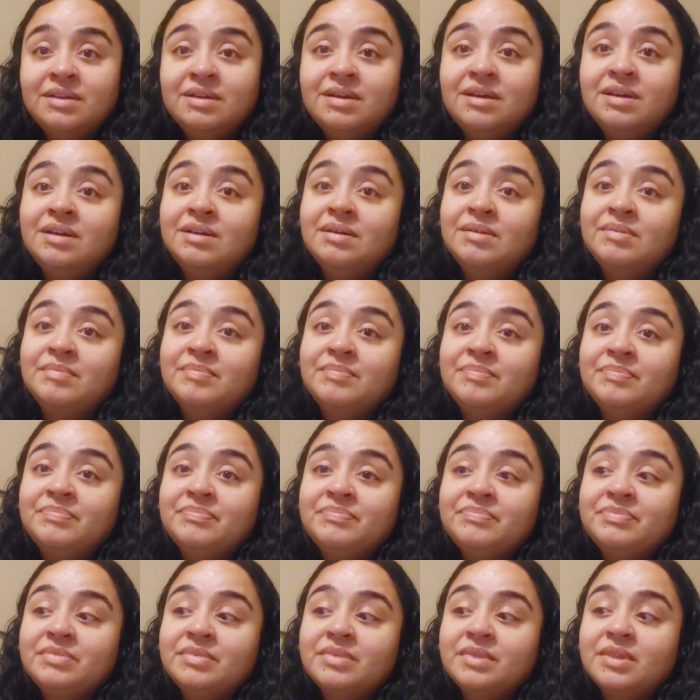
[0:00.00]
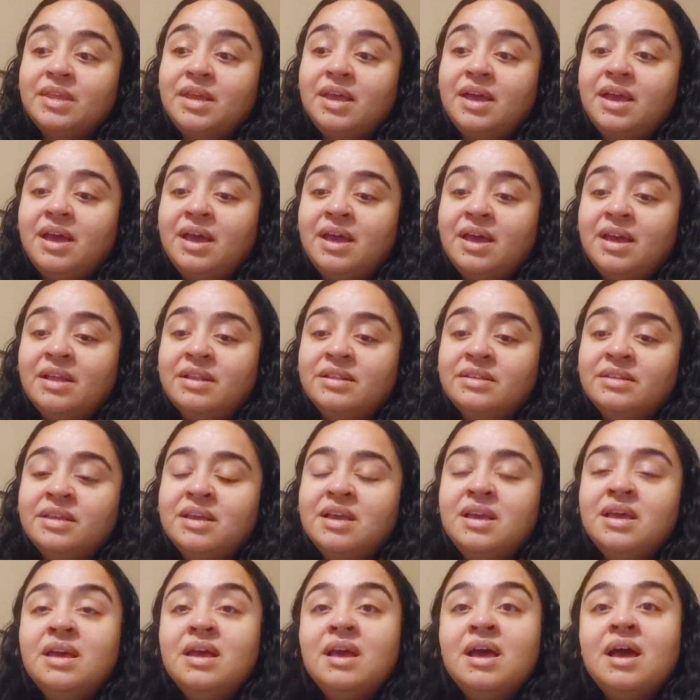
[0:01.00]
um, and
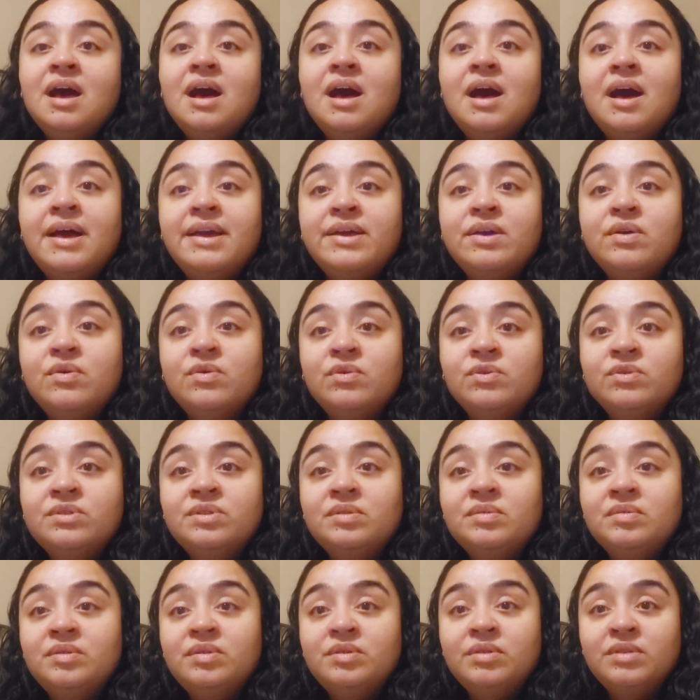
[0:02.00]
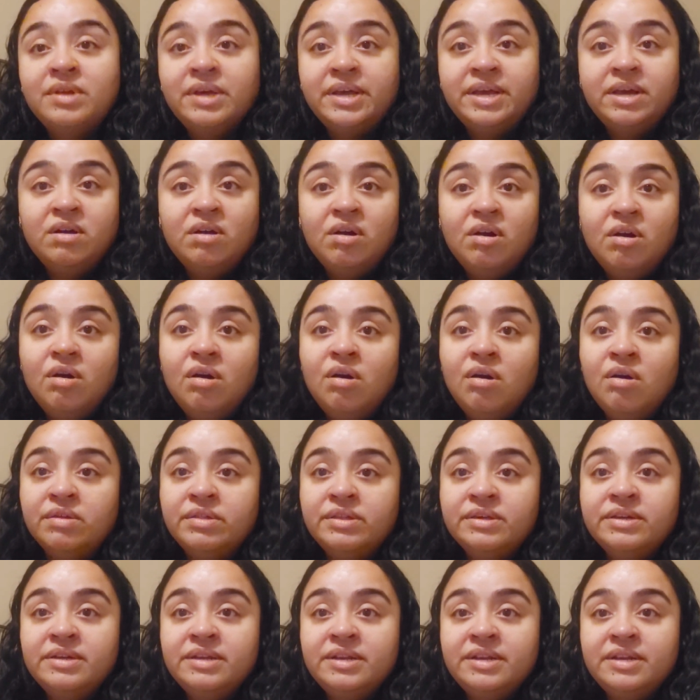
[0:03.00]
I hold like all
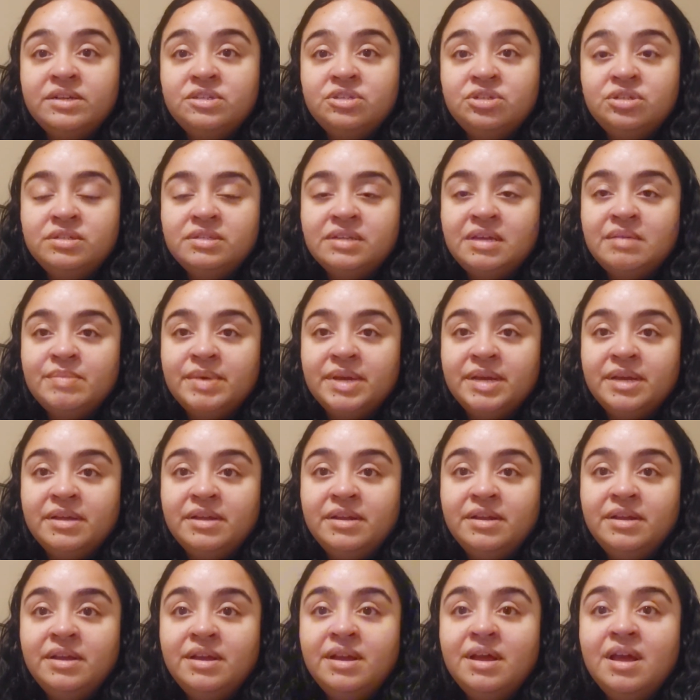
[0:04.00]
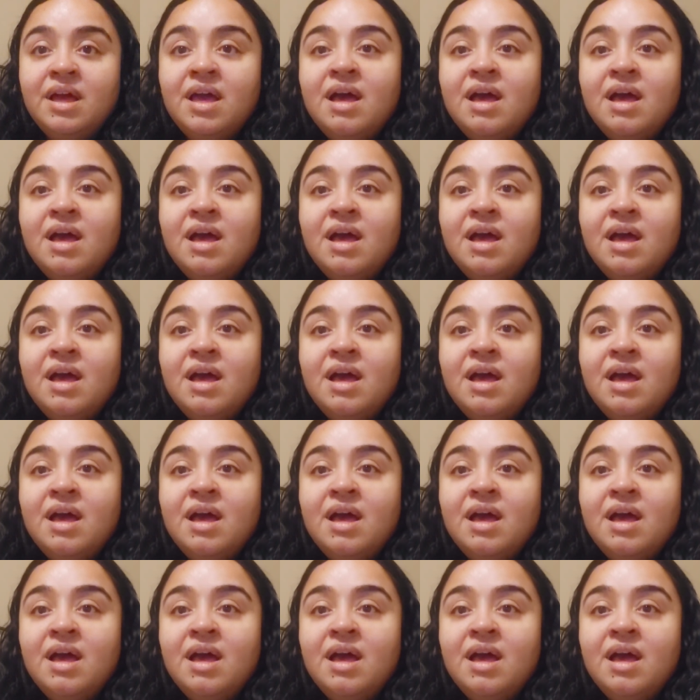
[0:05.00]
the connections I made.